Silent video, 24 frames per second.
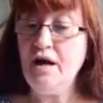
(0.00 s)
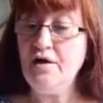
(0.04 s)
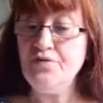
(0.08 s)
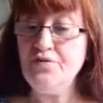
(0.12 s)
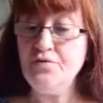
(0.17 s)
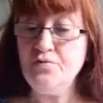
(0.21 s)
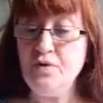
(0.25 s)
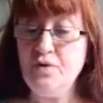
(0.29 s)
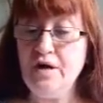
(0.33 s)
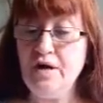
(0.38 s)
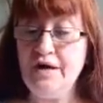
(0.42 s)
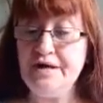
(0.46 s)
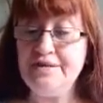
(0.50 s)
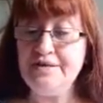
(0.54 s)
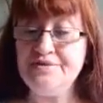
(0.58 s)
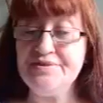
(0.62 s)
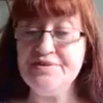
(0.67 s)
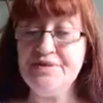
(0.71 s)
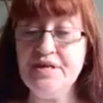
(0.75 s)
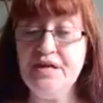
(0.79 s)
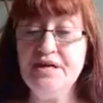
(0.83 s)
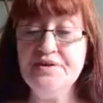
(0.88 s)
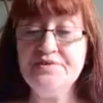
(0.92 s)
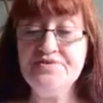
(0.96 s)

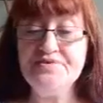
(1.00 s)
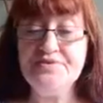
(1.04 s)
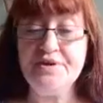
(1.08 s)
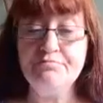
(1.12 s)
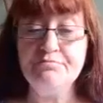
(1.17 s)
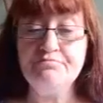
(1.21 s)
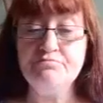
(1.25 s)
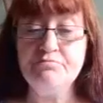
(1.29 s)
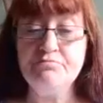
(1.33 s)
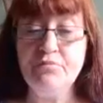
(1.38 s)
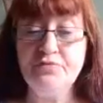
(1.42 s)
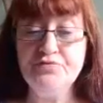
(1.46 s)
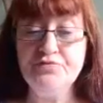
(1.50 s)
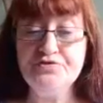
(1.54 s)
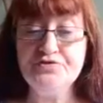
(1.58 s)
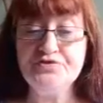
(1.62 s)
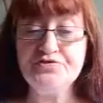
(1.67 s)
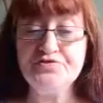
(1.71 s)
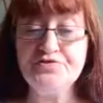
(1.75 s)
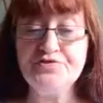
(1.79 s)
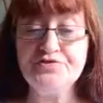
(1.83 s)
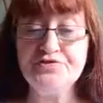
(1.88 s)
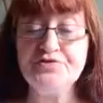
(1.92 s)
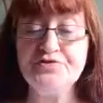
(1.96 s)
Otherwise, some
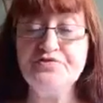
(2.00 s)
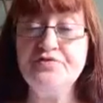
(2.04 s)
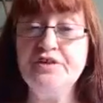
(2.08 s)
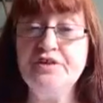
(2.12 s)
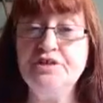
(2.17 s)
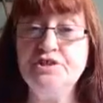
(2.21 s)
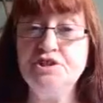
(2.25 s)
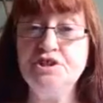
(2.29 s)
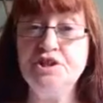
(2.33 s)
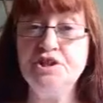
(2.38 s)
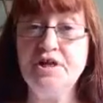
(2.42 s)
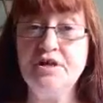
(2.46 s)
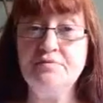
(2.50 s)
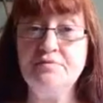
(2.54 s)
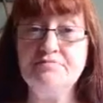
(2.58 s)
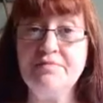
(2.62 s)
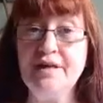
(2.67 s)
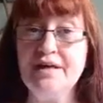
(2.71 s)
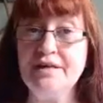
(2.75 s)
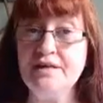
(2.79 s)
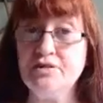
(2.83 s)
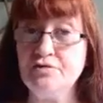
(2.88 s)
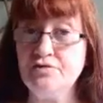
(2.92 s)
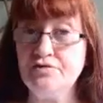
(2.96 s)
monstrous creature
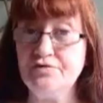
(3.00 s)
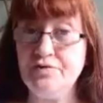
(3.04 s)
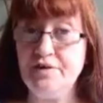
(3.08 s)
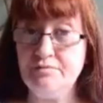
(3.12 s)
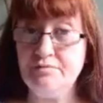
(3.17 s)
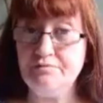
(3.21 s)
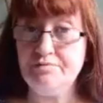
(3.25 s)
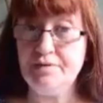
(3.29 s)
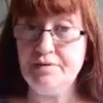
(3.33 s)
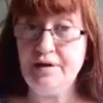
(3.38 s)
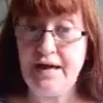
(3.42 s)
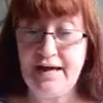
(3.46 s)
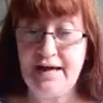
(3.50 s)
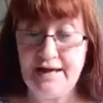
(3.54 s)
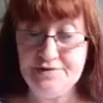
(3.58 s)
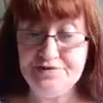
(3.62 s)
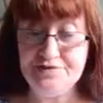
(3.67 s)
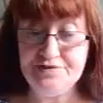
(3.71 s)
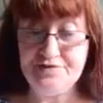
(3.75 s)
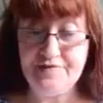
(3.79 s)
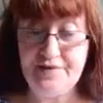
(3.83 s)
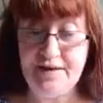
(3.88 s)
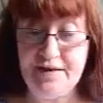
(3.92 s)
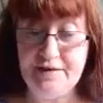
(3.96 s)
might creep
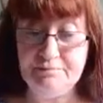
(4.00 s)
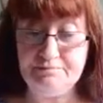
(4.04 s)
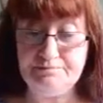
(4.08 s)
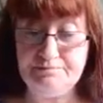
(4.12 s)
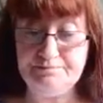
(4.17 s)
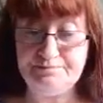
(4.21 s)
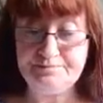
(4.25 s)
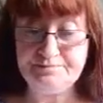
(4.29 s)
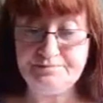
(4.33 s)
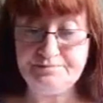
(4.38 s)
out of it.